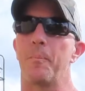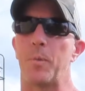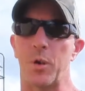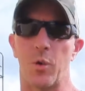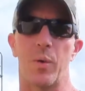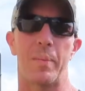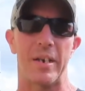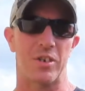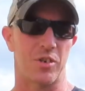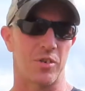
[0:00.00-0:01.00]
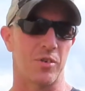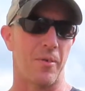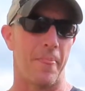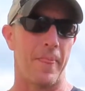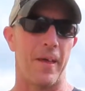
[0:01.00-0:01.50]
you're going to want to make sure
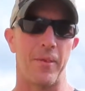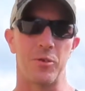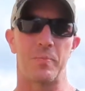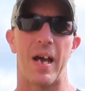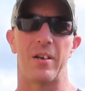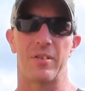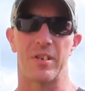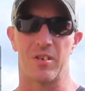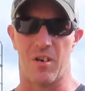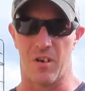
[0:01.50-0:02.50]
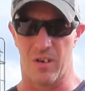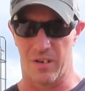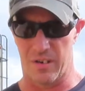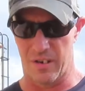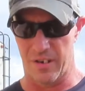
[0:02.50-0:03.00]
that those batteries are
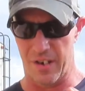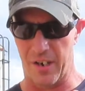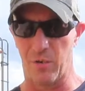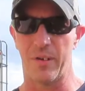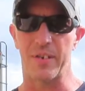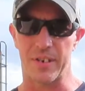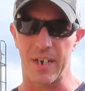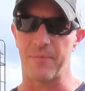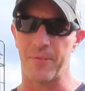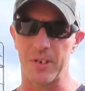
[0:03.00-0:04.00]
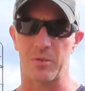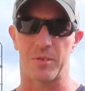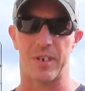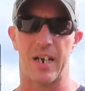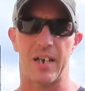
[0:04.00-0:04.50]
not only the same physical
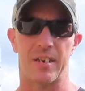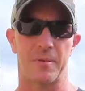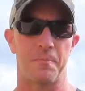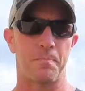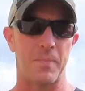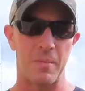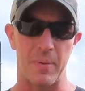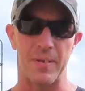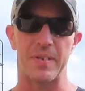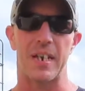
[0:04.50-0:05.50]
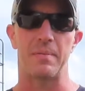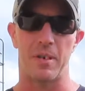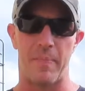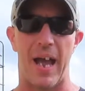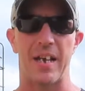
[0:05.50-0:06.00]
size, but the same
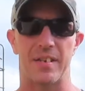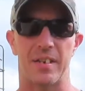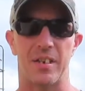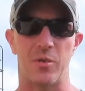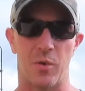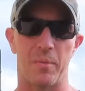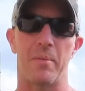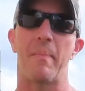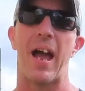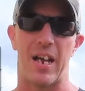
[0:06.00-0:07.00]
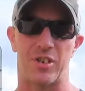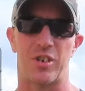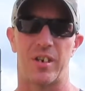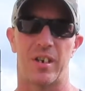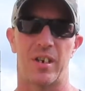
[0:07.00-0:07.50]
capacity. You want them to match.
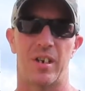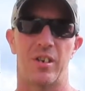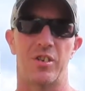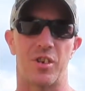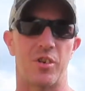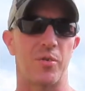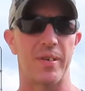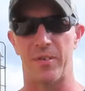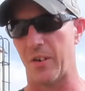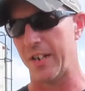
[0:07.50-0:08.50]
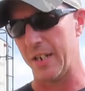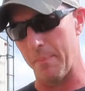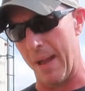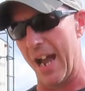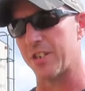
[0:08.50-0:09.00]
So you're either going to need to
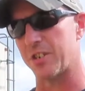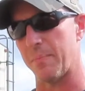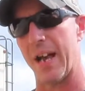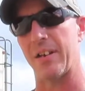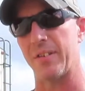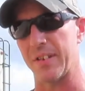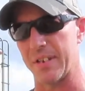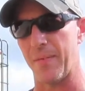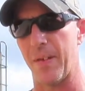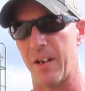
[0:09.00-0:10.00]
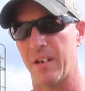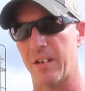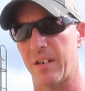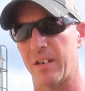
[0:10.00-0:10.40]
match the battery that's in there,